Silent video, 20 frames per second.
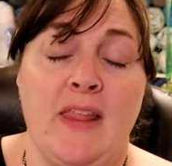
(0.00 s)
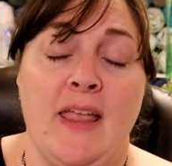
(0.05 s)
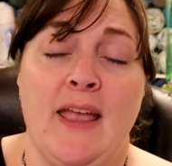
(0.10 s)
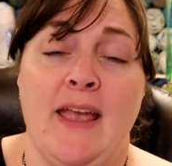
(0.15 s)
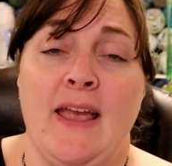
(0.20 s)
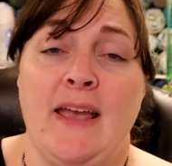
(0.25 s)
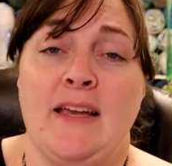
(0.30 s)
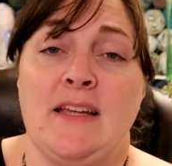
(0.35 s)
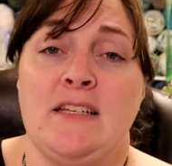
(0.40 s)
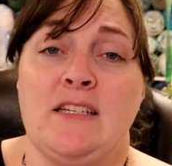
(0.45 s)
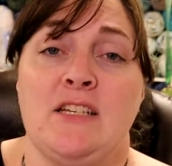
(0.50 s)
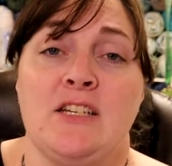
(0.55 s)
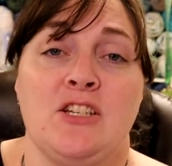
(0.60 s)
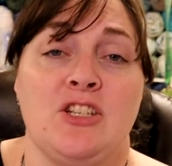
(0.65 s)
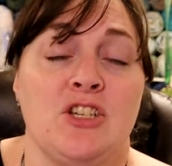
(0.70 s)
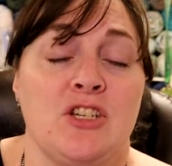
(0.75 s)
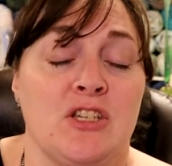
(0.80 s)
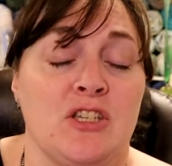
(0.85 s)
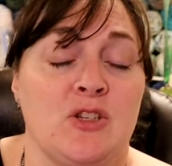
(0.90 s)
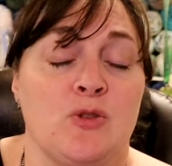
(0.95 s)
And
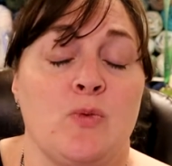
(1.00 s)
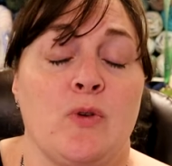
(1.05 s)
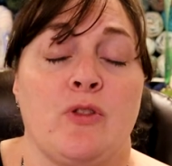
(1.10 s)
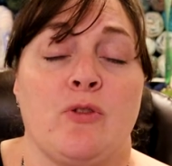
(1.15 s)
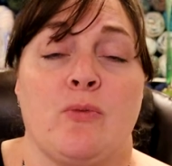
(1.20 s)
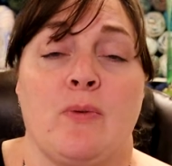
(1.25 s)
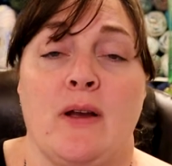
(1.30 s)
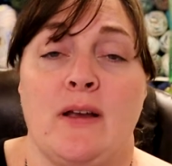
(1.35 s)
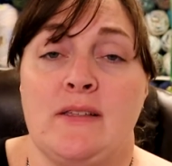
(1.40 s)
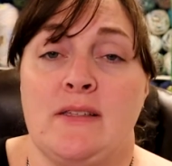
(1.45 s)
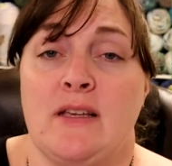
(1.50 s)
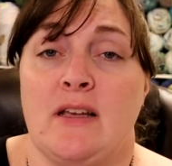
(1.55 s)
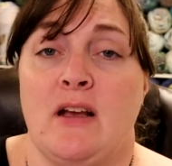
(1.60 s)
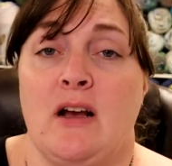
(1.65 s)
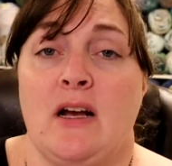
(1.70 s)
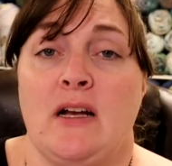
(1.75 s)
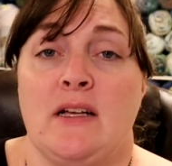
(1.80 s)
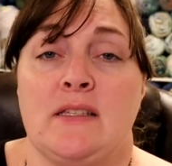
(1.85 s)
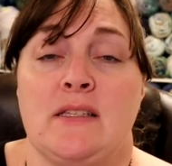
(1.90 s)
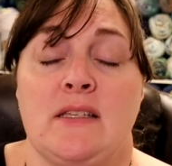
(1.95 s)
just with the rising
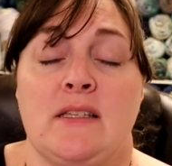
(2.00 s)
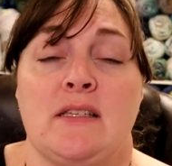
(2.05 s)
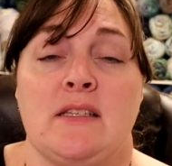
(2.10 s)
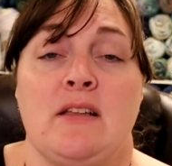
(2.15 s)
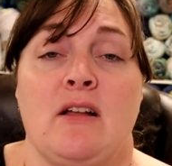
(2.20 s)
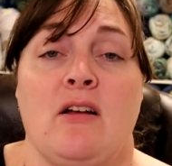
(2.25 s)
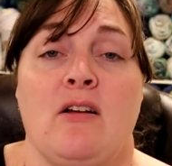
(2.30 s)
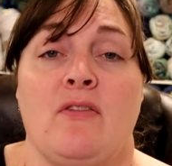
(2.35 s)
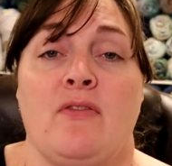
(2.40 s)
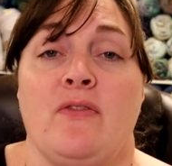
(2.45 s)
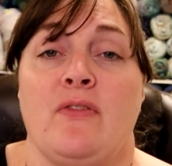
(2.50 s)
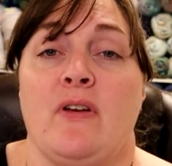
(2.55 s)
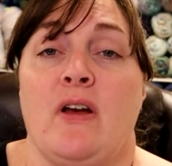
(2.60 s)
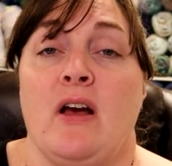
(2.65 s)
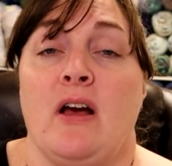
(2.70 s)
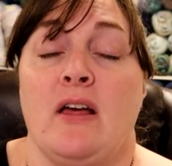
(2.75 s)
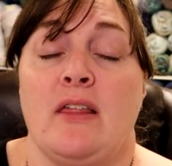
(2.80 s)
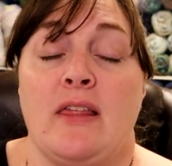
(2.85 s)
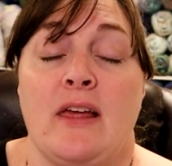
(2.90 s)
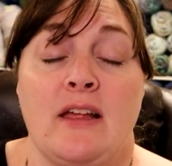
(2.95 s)
costs and stuff,
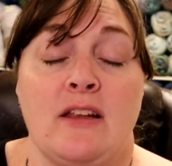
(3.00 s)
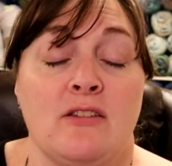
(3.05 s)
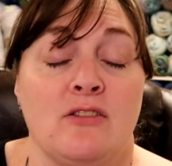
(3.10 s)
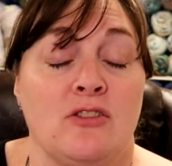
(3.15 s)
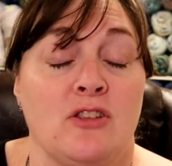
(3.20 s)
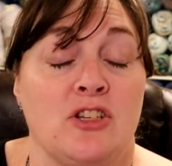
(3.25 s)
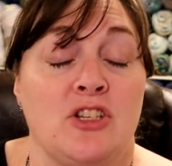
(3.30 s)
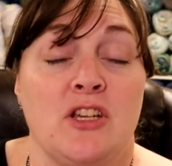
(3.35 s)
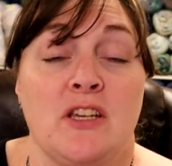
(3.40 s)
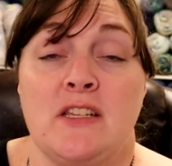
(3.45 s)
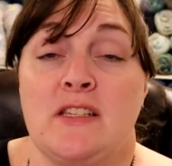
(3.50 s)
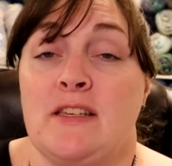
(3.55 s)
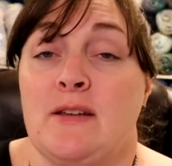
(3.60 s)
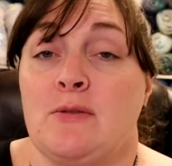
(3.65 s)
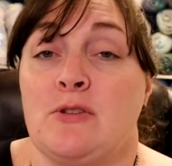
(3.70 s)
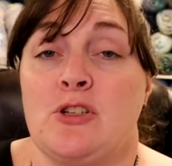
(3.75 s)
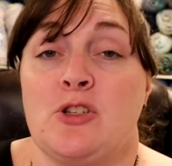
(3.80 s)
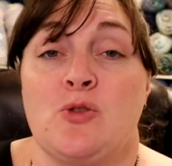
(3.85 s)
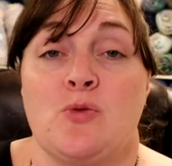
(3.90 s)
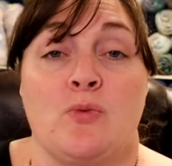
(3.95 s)
that the chicken
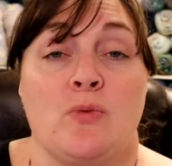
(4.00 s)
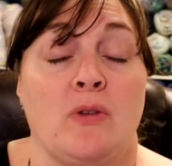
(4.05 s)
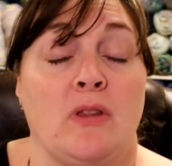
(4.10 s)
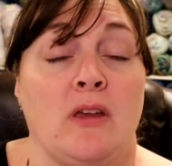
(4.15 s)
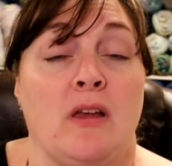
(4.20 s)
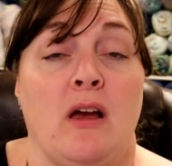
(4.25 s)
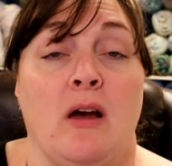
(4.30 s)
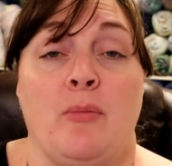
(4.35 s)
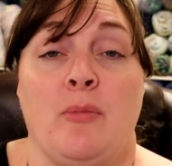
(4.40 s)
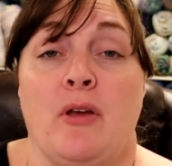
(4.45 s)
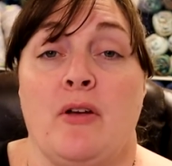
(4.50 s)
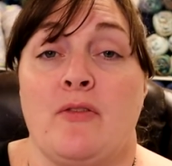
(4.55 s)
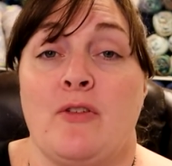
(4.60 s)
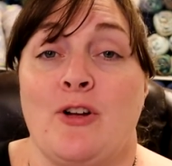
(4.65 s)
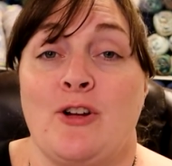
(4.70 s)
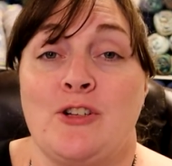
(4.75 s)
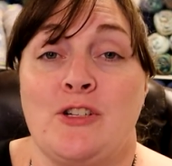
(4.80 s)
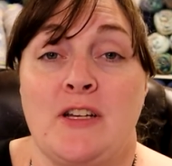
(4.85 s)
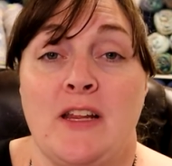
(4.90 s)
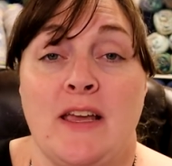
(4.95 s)
sandwiches really caught me off
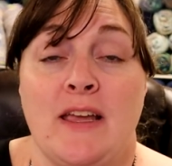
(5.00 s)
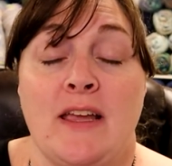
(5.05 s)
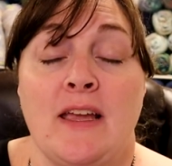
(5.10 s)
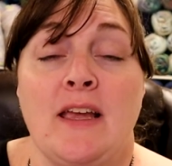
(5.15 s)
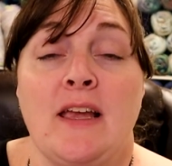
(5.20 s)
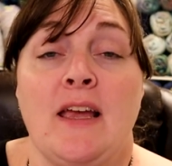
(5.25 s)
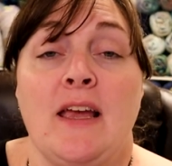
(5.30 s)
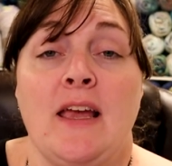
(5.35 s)
guard today.